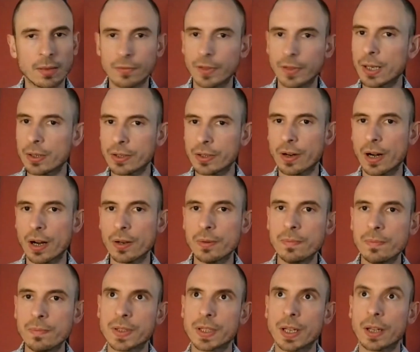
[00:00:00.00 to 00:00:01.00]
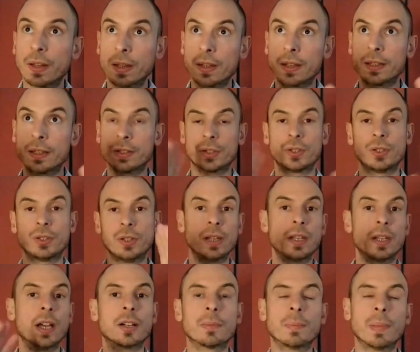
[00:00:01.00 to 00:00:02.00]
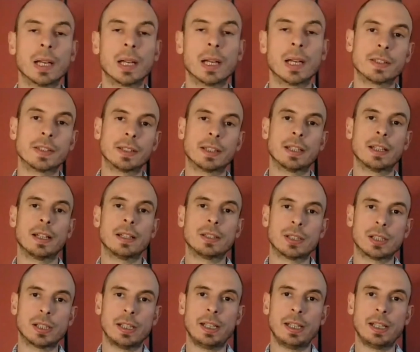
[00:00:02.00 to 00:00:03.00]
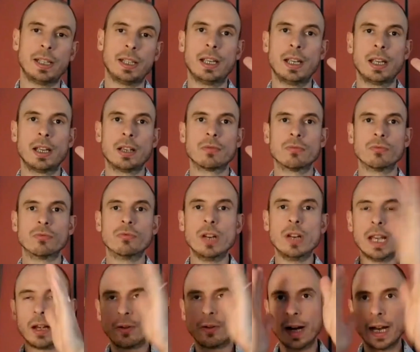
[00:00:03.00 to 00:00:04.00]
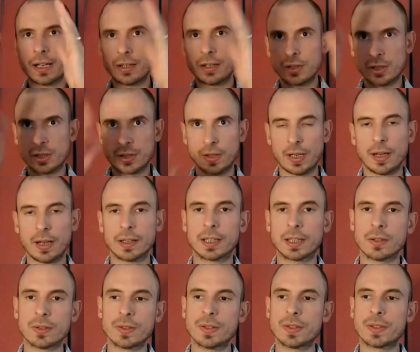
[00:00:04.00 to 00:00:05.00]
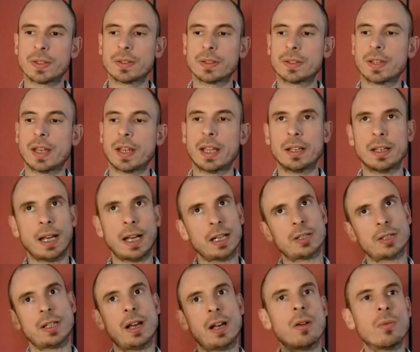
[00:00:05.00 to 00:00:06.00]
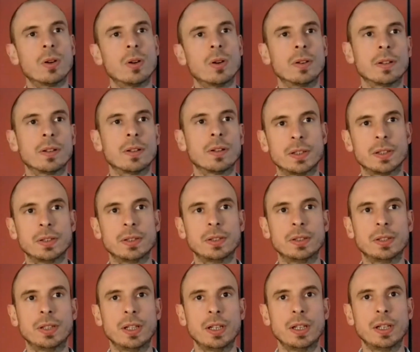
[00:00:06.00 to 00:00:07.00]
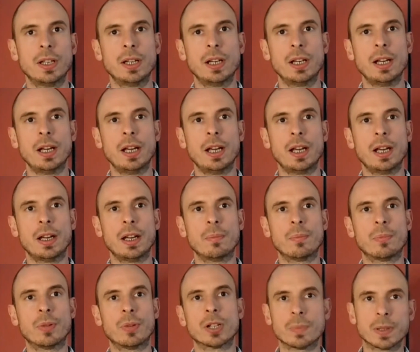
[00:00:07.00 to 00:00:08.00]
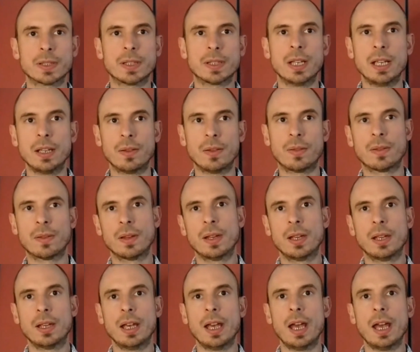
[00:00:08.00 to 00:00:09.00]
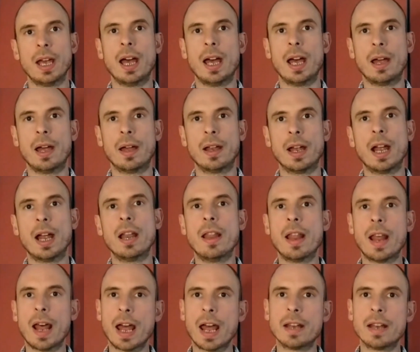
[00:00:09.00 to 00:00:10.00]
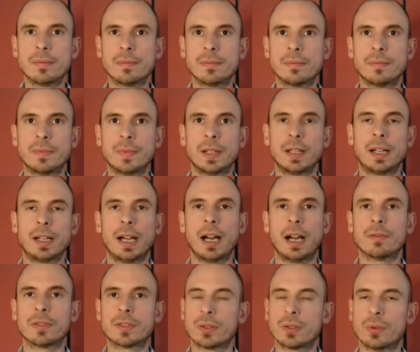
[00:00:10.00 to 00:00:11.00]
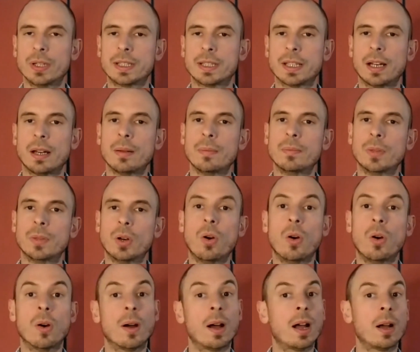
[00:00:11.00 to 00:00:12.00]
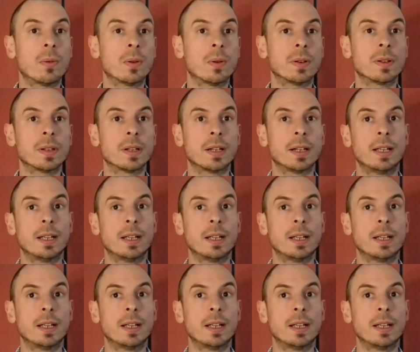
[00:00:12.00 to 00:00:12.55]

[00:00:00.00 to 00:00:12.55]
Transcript: Velcro, so that the young person can actually rearrange the icons and say, actually, I want to brush my teeth and then have story time, or I want